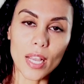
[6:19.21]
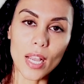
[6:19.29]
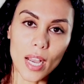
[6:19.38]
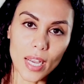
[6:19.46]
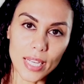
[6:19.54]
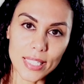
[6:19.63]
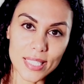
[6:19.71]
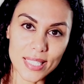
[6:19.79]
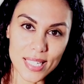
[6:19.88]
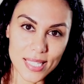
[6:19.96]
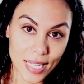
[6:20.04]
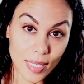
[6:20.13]
It's the
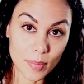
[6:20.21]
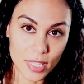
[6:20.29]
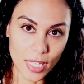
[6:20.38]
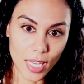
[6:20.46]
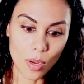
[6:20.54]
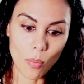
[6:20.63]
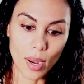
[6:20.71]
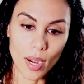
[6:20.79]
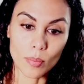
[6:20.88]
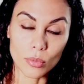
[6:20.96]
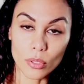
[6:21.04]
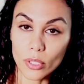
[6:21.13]
same thing when
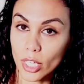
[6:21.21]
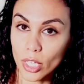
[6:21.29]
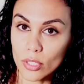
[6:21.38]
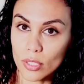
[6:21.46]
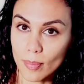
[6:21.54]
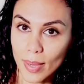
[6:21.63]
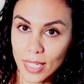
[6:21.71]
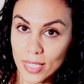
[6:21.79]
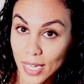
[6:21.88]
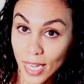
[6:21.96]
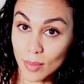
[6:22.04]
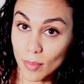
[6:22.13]
I'm looking to
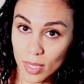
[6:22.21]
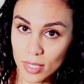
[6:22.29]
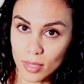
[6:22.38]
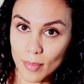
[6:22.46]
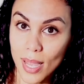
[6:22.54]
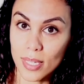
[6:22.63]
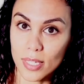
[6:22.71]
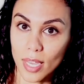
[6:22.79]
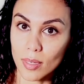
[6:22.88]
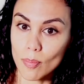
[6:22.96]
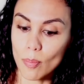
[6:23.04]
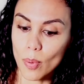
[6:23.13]
maintain muscle mass
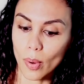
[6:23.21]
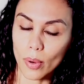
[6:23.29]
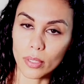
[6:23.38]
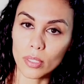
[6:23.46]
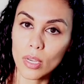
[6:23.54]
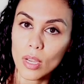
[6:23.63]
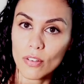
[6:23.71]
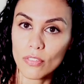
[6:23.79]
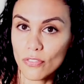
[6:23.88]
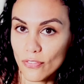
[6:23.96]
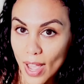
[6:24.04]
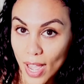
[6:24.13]
and burn
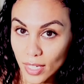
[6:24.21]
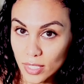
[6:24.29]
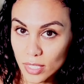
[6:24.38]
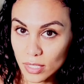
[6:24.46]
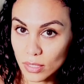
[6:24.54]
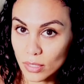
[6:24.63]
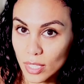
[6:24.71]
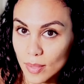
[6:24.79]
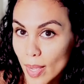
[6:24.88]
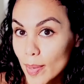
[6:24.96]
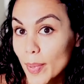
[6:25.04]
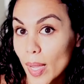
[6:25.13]
fat in
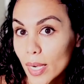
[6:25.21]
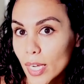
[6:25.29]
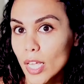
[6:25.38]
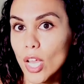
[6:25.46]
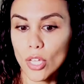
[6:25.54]
my body.